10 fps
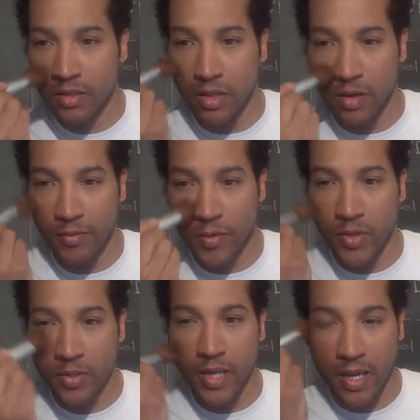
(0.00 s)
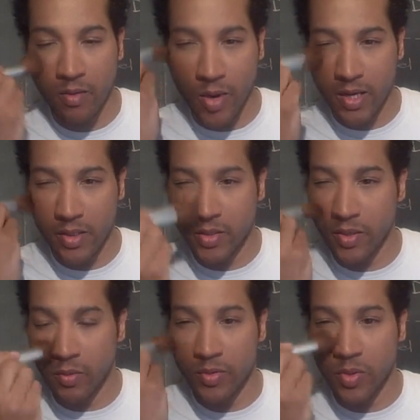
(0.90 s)
So if you just kind of wanted
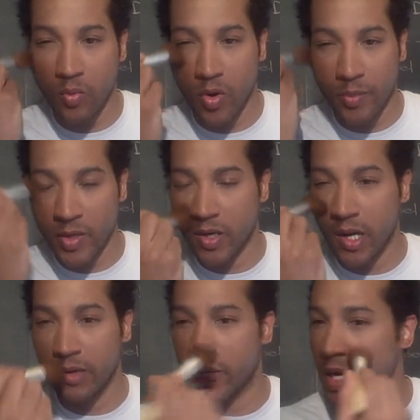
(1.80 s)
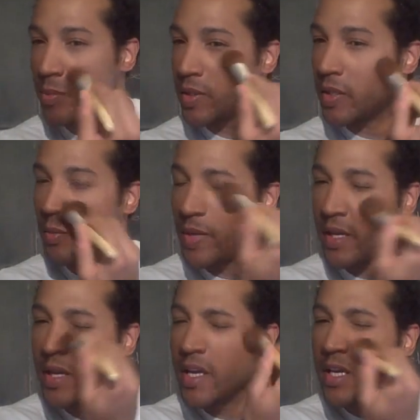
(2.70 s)
to warm your coloring up a little
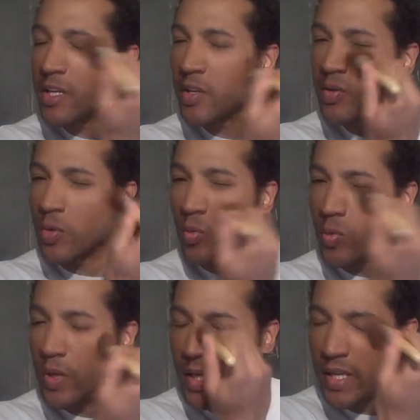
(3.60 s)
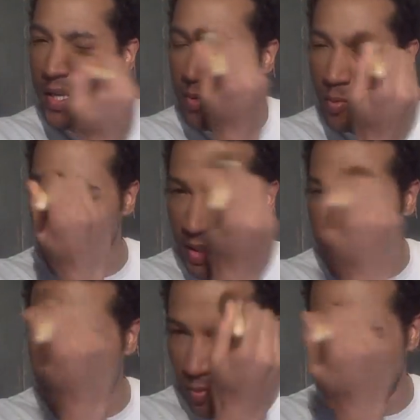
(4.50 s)
bit, you use a really,
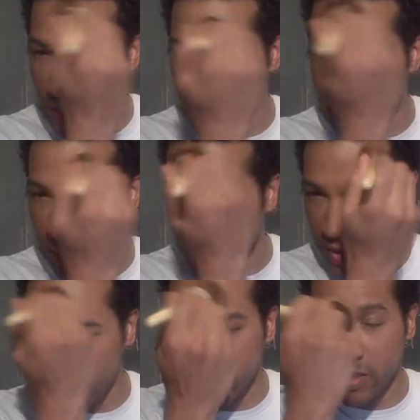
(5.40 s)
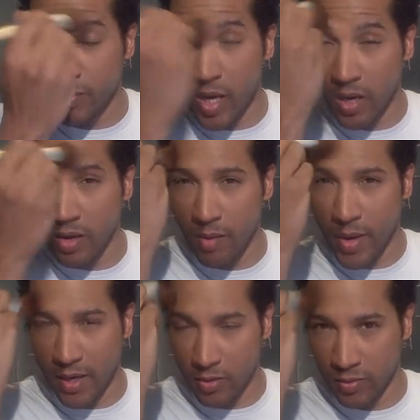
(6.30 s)
really, really, really small
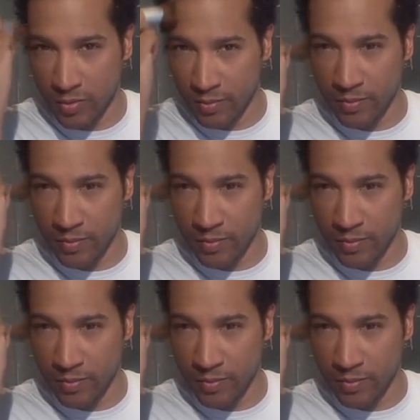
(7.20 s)
amount,